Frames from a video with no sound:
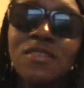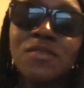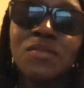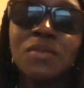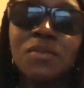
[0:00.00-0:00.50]

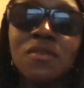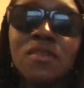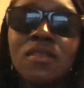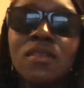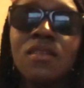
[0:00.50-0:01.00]
those people.
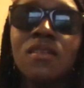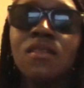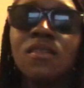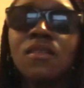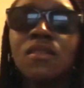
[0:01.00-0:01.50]

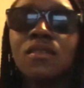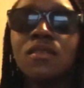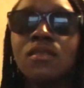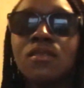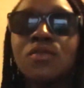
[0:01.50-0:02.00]

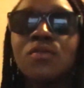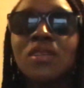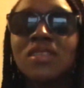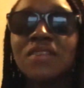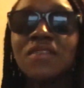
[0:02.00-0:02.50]
Who
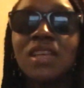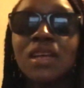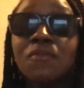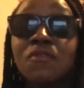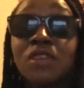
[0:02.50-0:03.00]
else? I feel
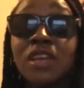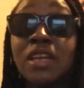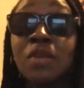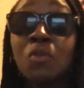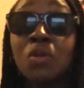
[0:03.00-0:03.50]
like I'm
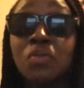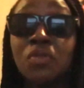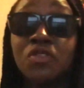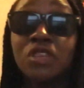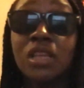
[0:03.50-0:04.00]
forgetting one
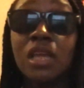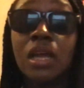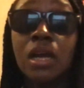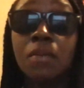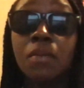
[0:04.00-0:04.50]
person,
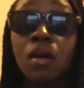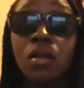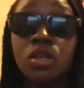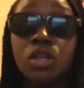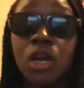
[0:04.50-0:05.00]
and I
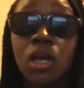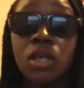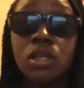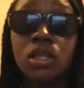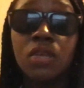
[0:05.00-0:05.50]

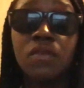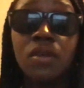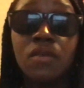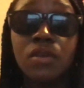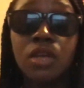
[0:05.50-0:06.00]
apologize if
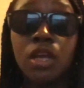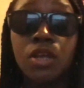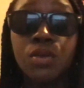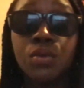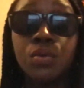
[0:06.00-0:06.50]
I
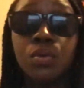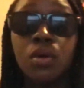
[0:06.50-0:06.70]
forget you.